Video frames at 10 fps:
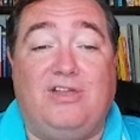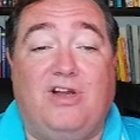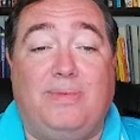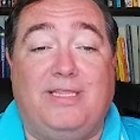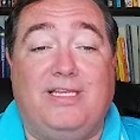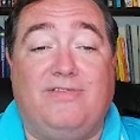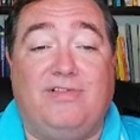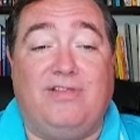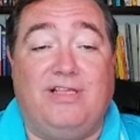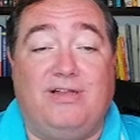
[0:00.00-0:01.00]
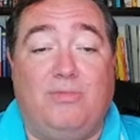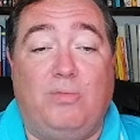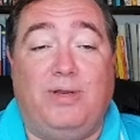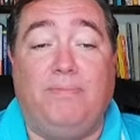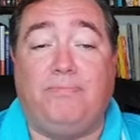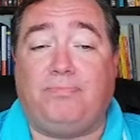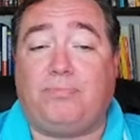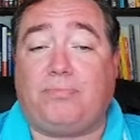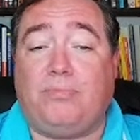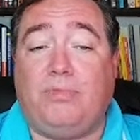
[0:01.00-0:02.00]
talk about the difference of these in a moment.
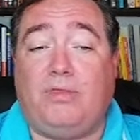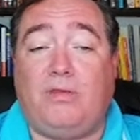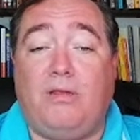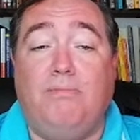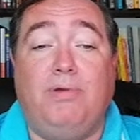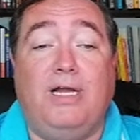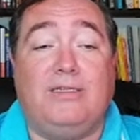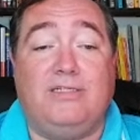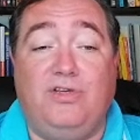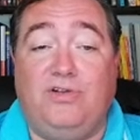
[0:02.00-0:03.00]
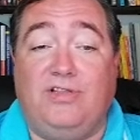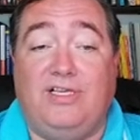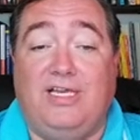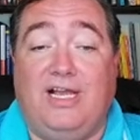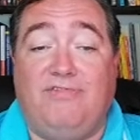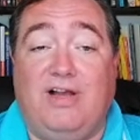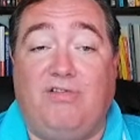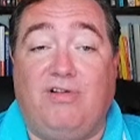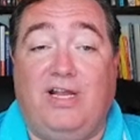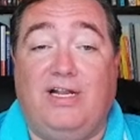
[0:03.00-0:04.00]
But you can see I've now
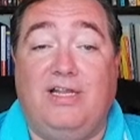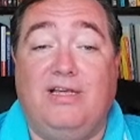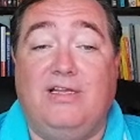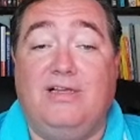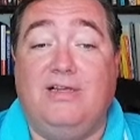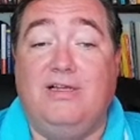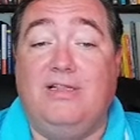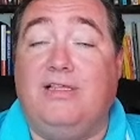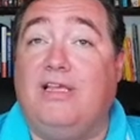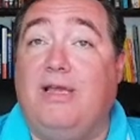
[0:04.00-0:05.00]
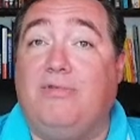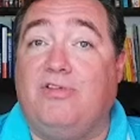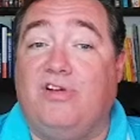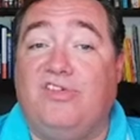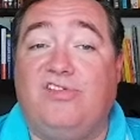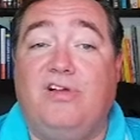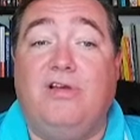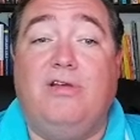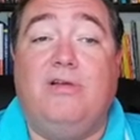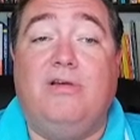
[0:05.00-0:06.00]
created the same search.
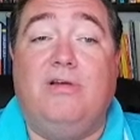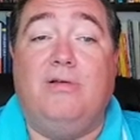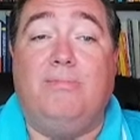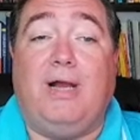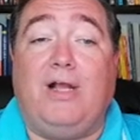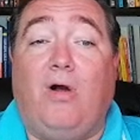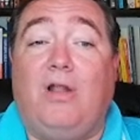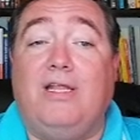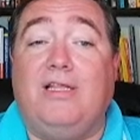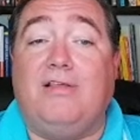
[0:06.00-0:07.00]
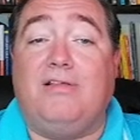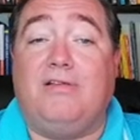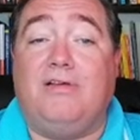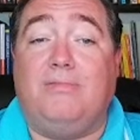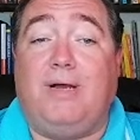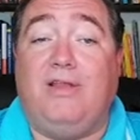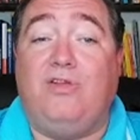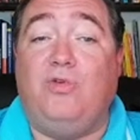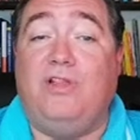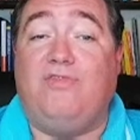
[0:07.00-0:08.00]
By calling this, by
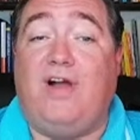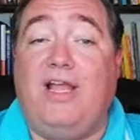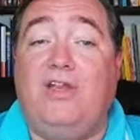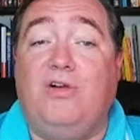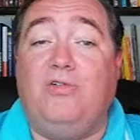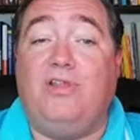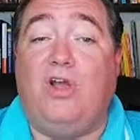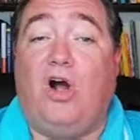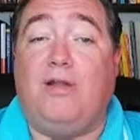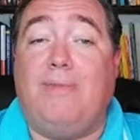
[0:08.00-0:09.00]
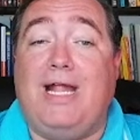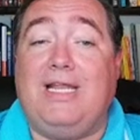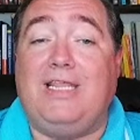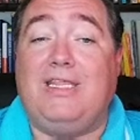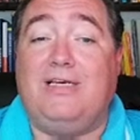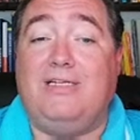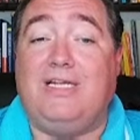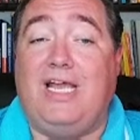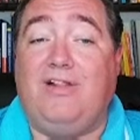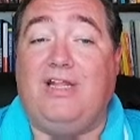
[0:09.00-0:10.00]
doing the find nodes, the automatic
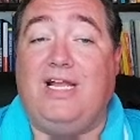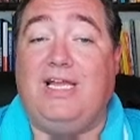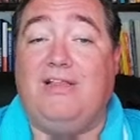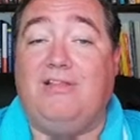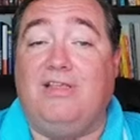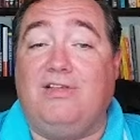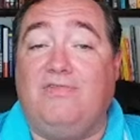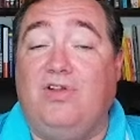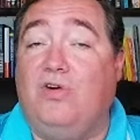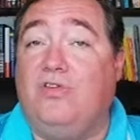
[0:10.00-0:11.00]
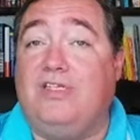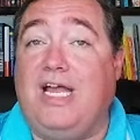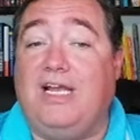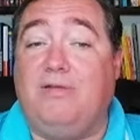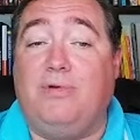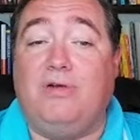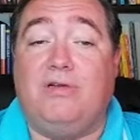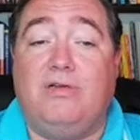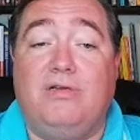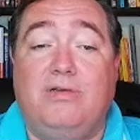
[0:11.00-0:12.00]
title that I get is list of nodes tagged
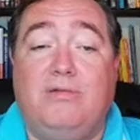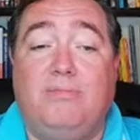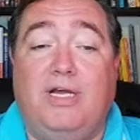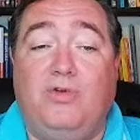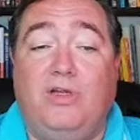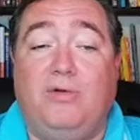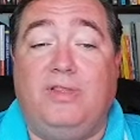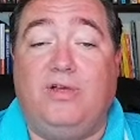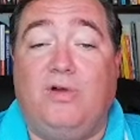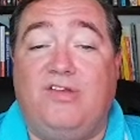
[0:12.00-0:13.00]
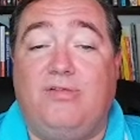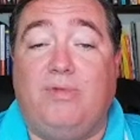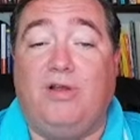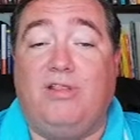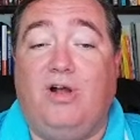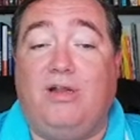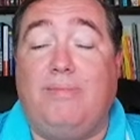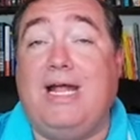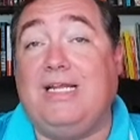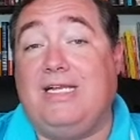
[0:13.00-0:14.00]
book. By doing it with the question mark, the
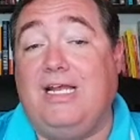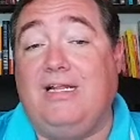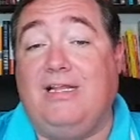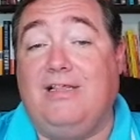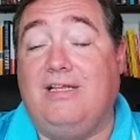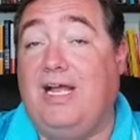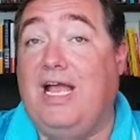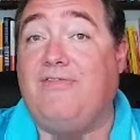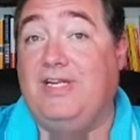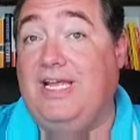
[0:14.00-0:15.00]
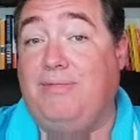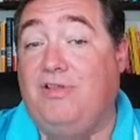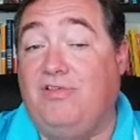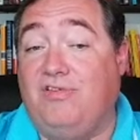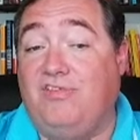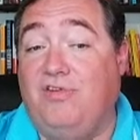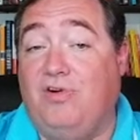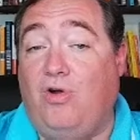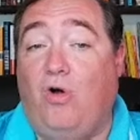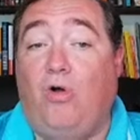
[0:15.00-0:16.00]
automatic title is that I haven't named the search node
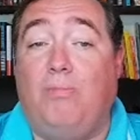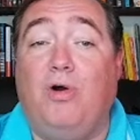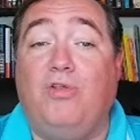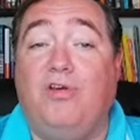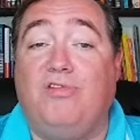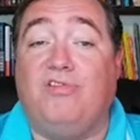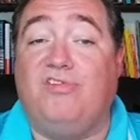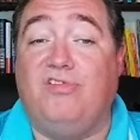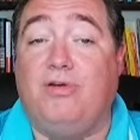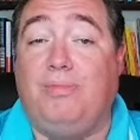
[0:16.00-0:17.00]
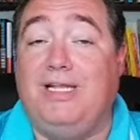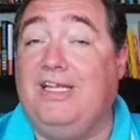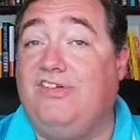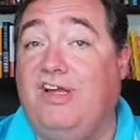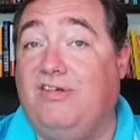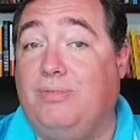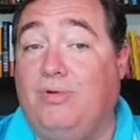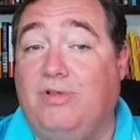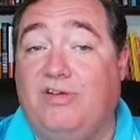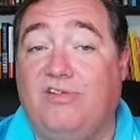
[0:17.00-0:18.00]
at all. Both those are completely
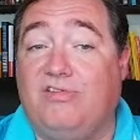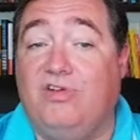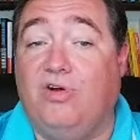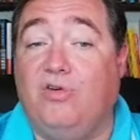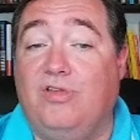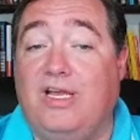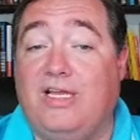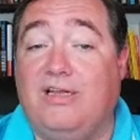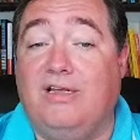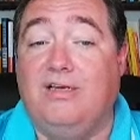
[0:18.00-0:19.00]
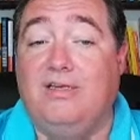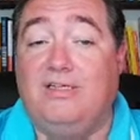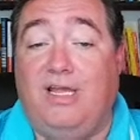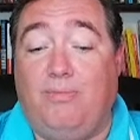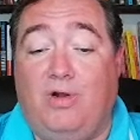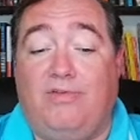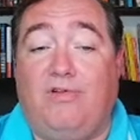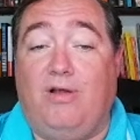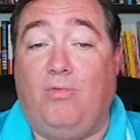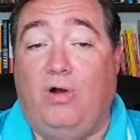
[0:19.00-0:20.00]
changeable. They're just nodes. I can type
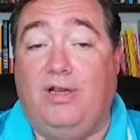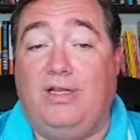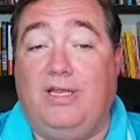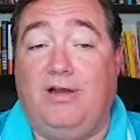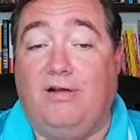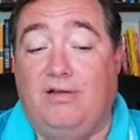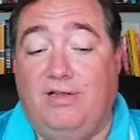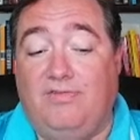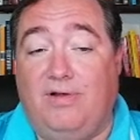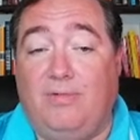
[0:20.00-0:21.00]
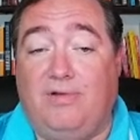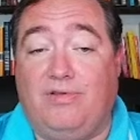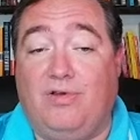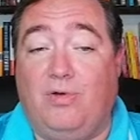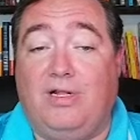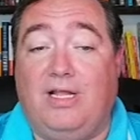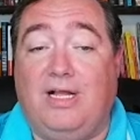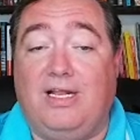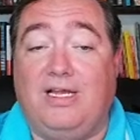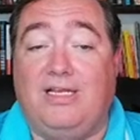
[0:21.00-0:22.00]
whatever I want here. If I were so
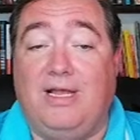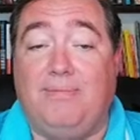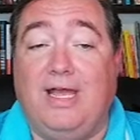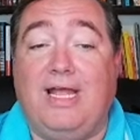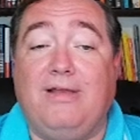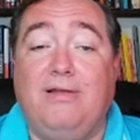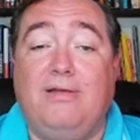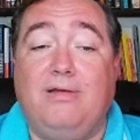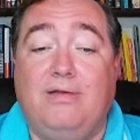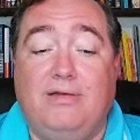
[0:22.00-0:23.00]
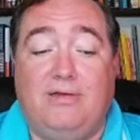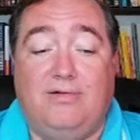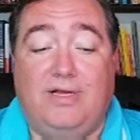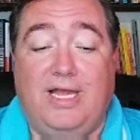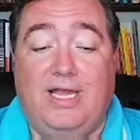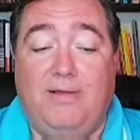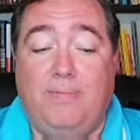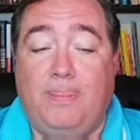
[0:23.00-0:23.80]
inclined, I can type that. Okay.